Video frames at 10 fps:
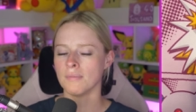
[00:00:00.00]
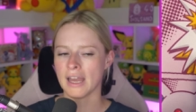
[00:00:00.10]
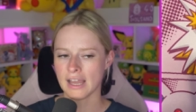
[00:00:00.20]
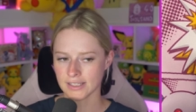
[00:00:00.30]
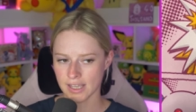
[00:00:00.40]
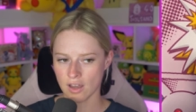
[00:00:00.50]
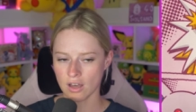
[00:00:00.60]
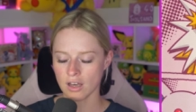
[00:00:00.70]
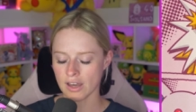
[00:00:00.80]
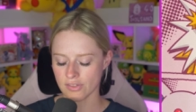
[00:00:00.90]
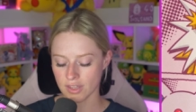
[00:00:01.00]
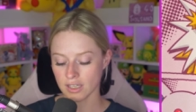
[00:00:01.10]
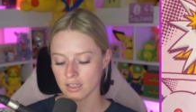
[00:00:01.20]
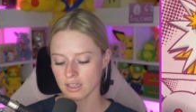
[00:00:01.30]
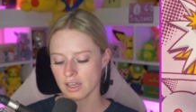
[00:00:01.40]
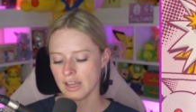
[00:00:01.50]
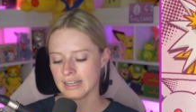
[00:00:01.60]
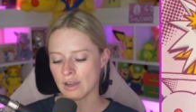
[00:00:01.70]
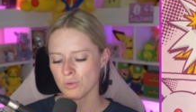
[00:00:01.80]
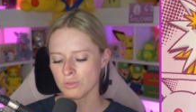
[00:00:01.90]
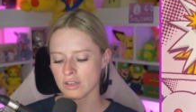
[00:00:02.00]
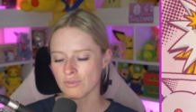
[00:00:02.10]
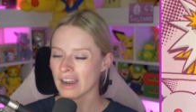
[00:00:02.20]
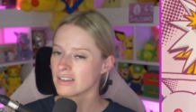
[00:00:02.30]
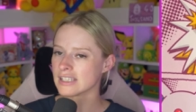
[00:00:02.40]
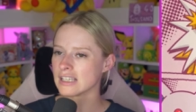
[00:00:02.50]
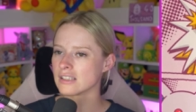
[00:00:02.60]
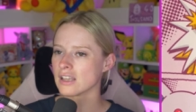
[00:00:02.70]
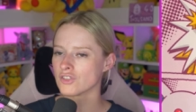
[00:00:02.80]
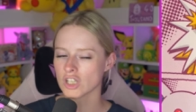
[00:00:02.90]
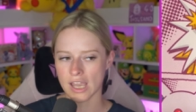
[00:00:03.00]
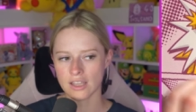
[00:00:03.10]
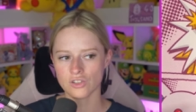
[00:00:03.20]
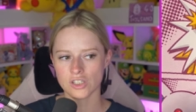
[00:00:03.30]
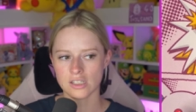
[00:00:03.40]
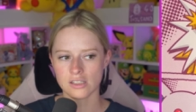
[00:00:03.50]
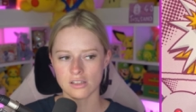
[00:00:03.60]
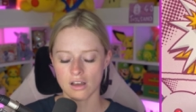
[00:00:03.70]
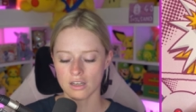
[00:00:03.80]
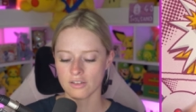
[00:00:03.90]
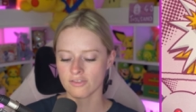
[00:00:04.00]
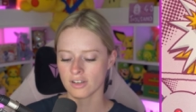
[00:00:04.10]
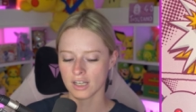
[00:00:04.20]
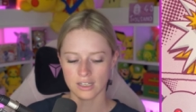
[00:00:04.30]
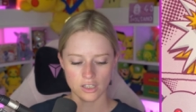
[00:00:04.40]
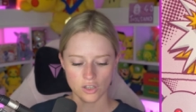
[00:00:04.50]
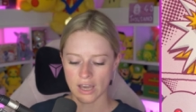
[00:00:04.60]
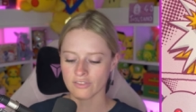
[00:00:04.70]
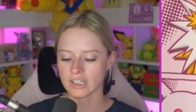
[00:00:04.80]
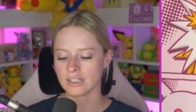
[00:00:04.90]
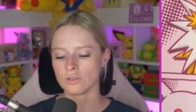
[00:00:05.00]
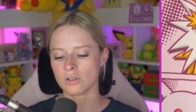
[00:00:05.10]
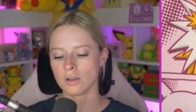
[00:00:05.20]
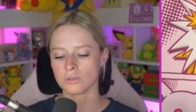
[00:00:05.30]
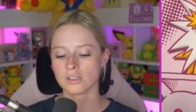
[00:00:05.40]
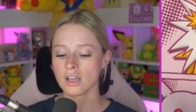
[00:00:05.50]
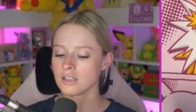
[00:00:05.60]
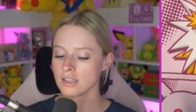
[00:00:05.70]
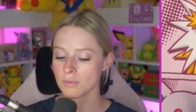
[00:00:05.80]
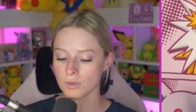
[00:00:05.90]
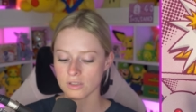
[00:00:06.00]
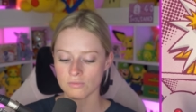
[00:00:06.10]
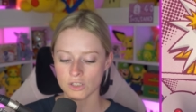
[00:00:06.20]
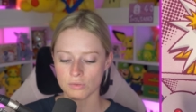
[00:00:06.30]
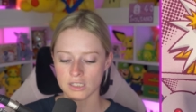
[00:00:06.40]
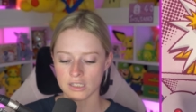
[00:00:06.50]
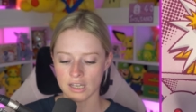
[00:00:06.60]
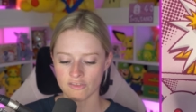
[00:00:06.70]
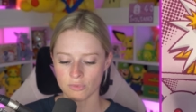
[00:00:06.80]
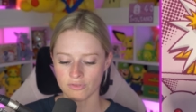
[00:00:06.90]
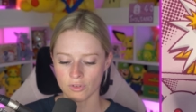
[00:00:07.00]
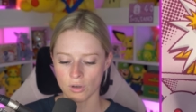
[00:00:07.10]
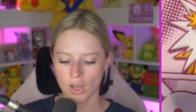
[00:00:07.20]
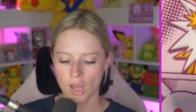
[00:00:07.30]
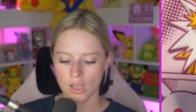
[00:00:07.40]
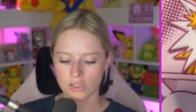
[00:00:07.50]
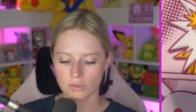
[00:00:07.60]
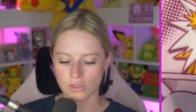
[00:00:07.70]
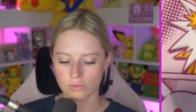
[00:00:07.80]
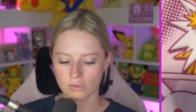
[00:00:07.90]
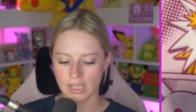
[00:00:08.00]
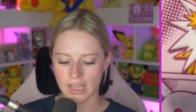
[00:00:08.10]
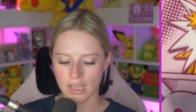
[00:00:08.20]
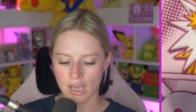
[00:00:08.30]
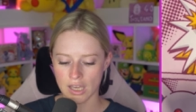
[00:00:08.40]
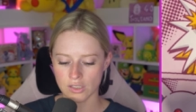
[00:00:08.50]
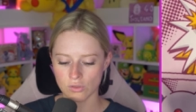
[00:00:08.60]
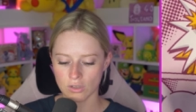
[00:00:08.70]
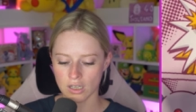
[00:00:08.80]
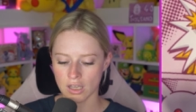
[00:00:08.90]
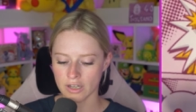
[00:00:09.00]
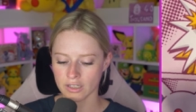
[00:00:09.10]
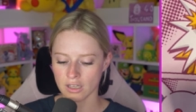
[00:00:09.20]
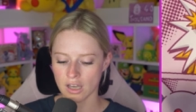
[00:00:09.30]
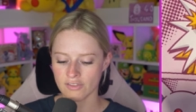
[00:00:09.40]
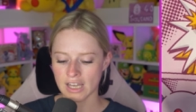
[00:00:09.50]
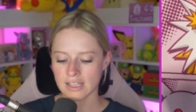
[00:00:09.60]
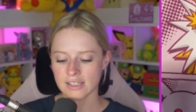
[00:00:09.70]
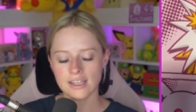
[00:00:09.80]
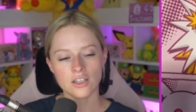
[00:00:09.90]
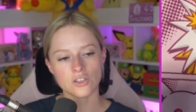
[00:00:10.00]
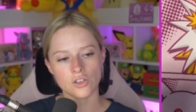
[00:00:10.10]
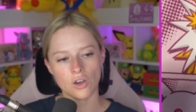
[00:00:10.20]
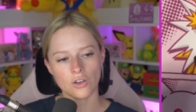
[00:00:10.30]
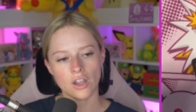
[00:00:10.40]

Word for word: SAR, I think. Now, all the rarities have changed since Scarlet and Violet. You have the little gold stars at the bottom, which we didn't have before, so it's all a learning curve. Tinkaton.